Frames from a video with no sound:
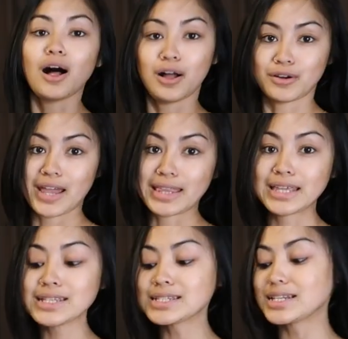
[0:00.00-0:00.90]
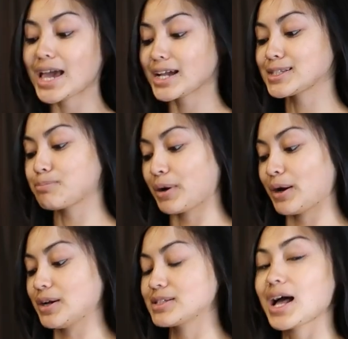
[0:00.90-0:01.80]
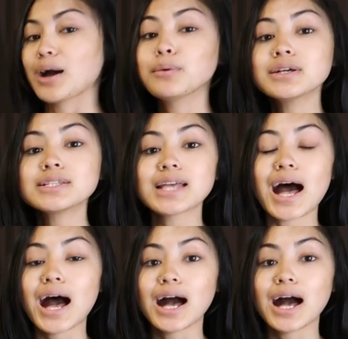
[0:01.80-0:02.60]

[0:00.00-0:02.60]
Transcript: All right, this next purse, I was